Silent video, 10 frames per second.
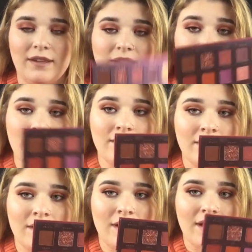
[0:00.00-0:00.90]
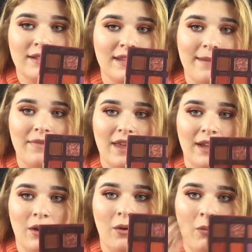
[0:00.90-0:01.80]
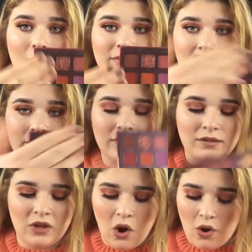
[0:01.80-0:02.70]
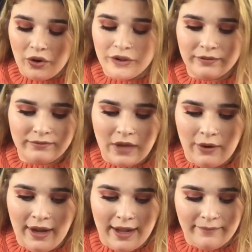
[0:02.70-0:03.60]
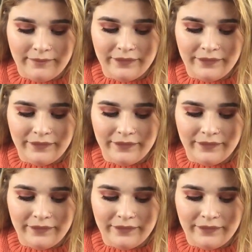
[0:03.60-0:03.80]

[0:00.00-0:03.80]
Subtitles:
This one, same thing, warm tones, gold, okay.